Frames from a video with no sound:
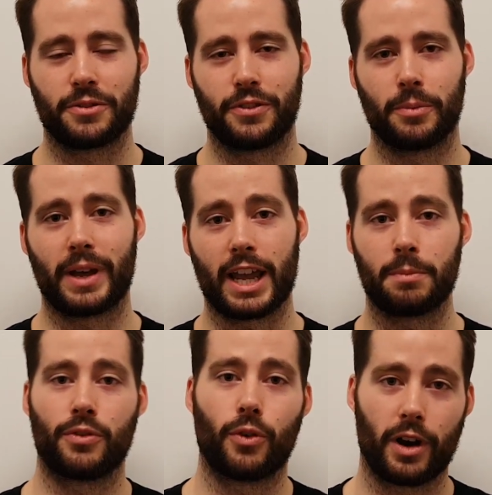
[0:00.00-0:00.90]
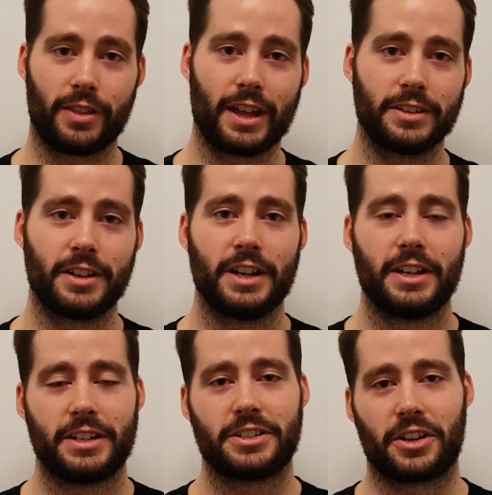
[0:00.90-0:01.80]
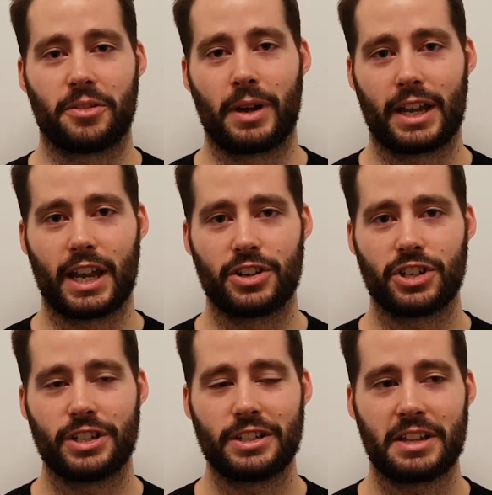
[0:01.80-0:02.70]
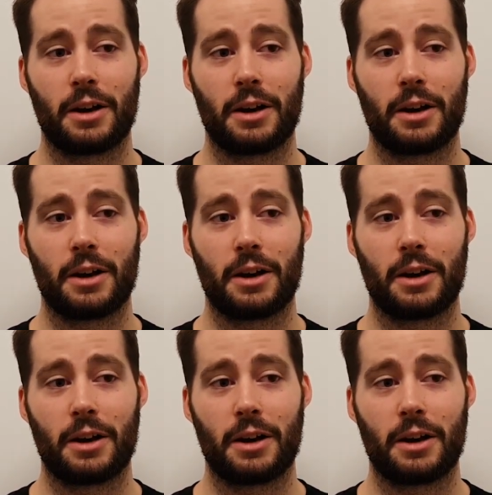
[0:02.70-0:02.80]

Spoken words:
to feel pain before I then took the medication.